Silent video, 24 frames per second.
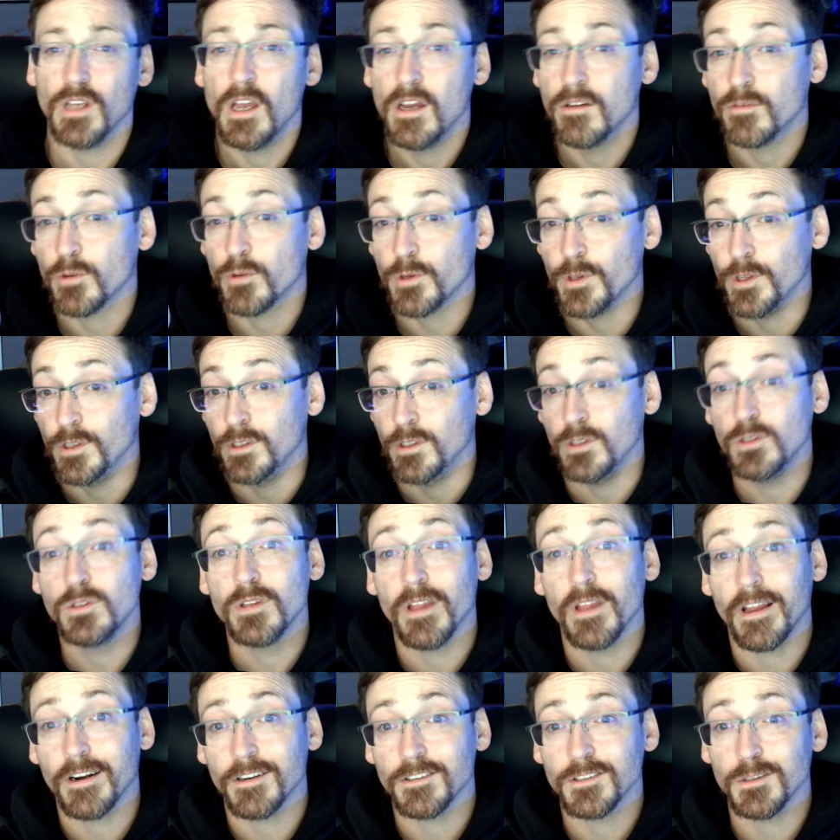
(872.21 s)
For the
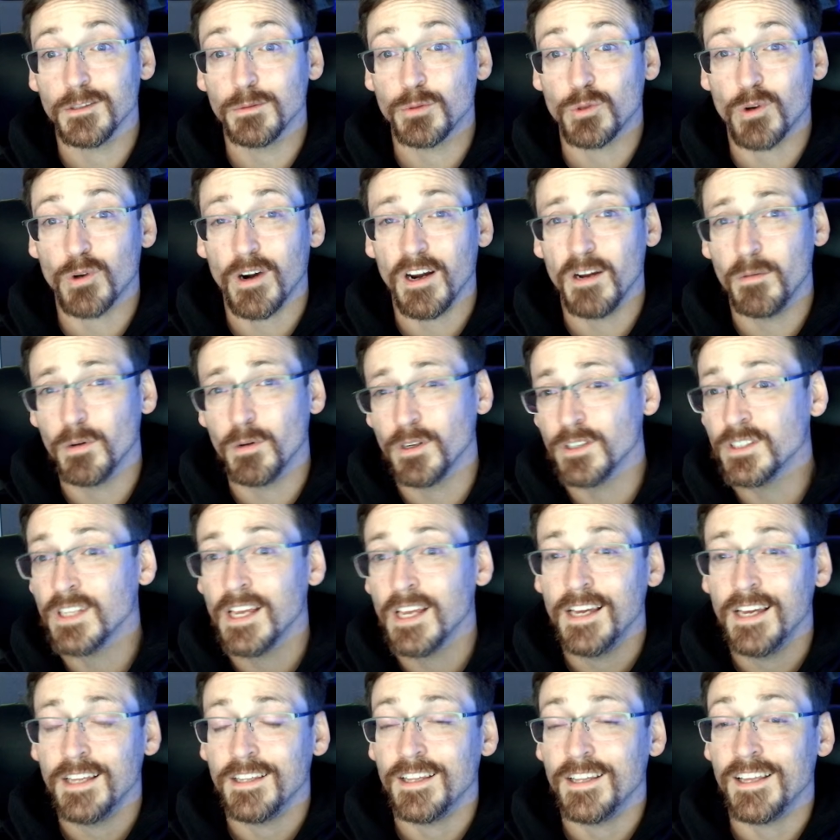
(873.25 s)
newsletter subscribers,
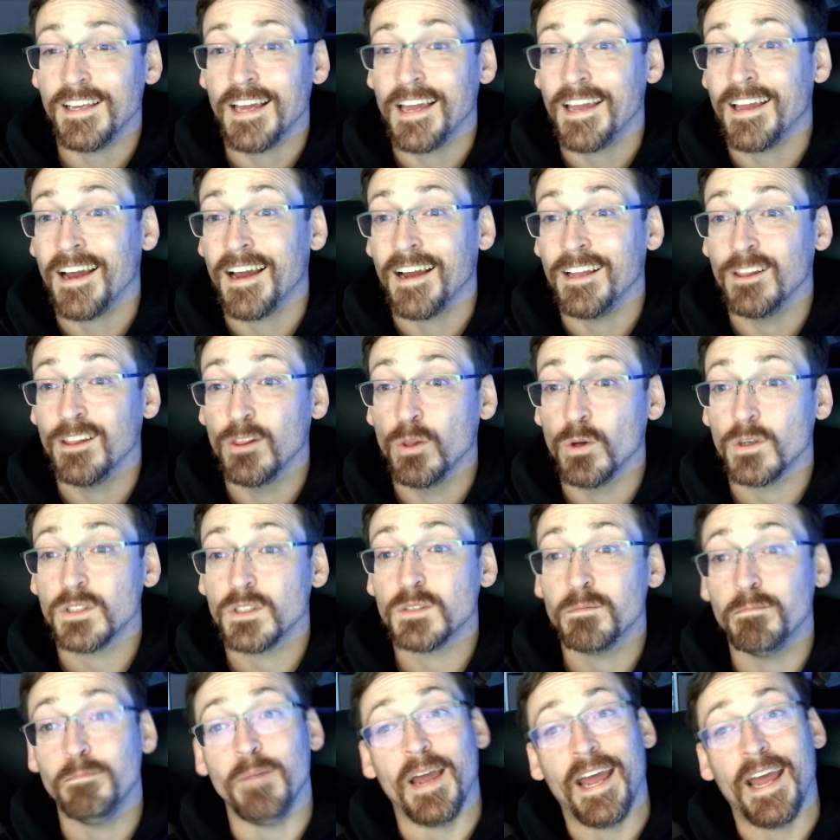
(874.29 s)
the AI looks
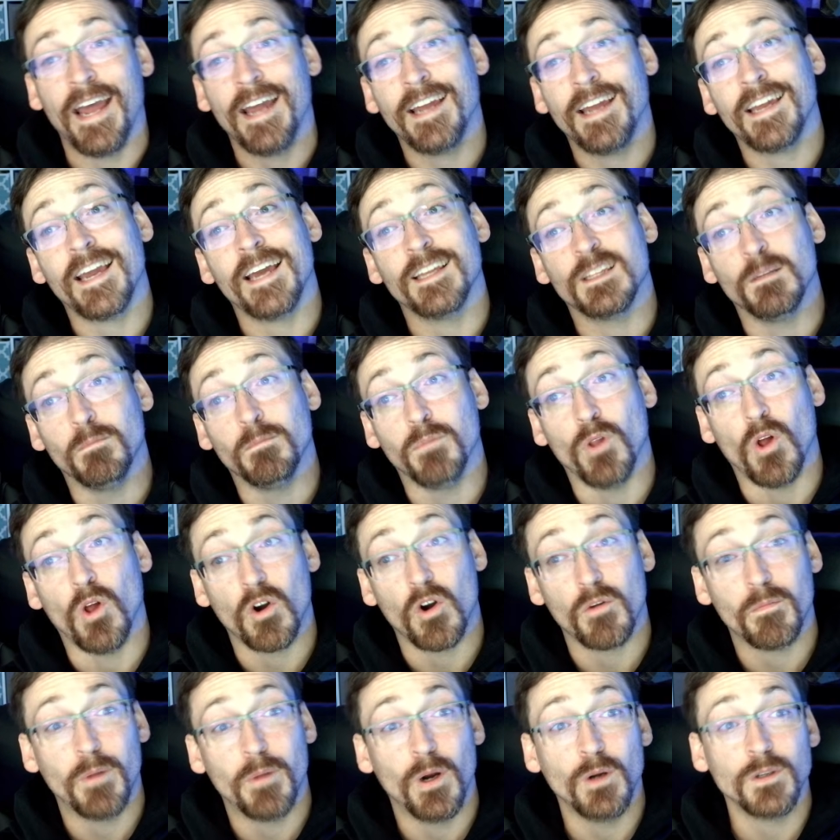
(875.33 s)
back at the
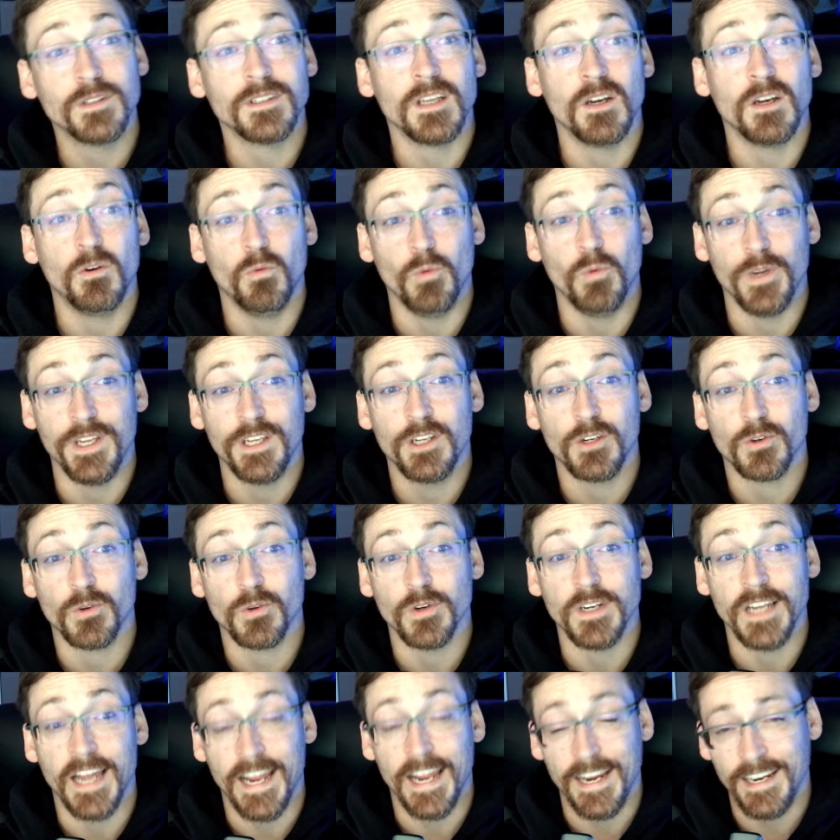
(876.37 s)
blog post that we
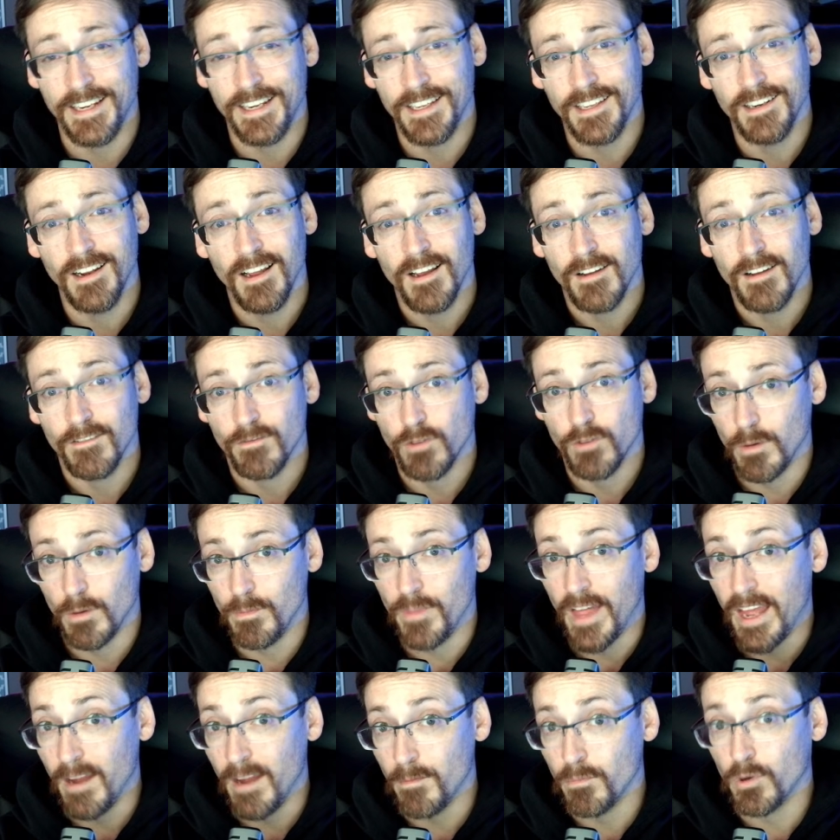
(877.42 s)
created from
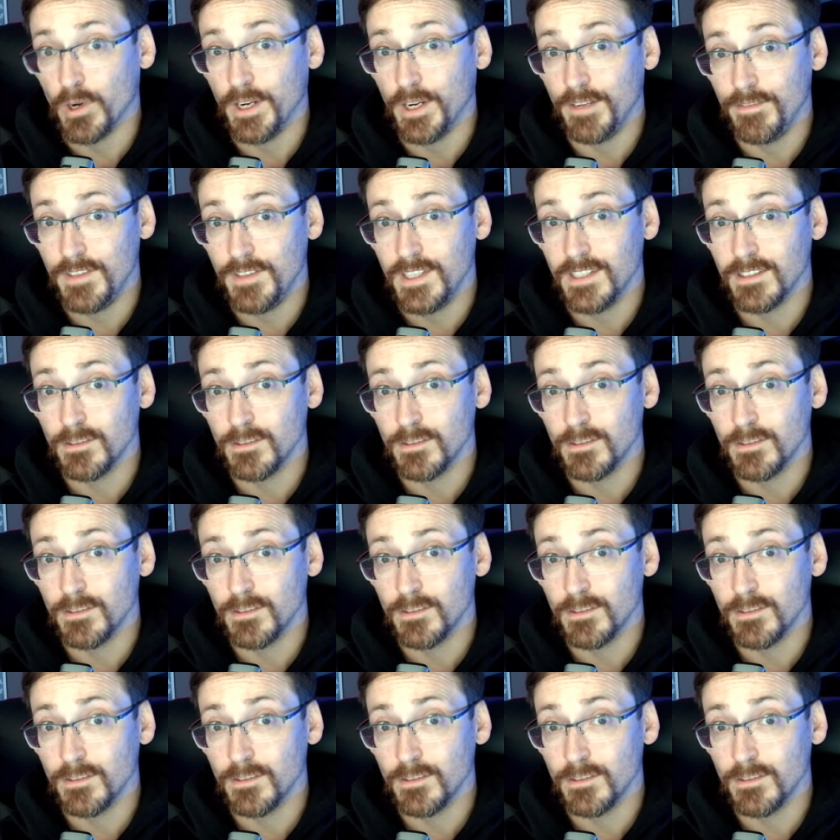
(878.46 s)
that previous